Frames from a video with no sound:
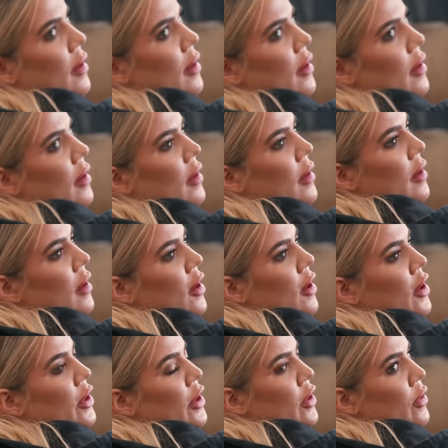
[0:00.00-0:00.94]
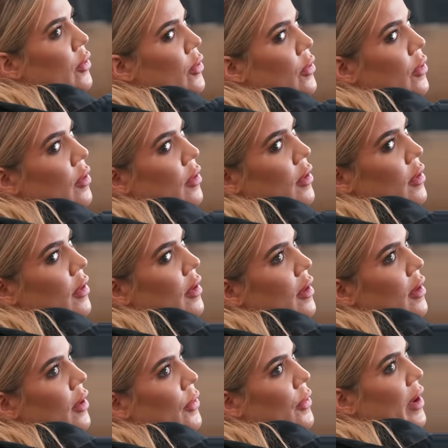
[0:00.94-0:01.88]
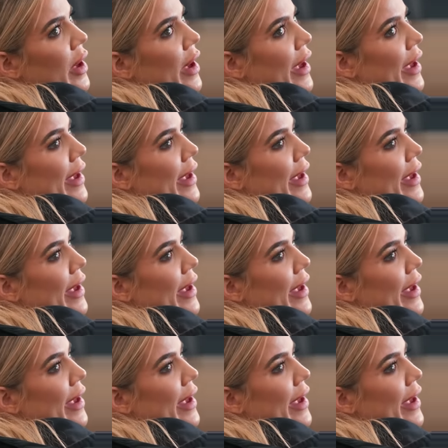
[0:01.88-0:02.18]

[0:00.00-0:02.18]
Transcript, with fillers: day. Are you okay?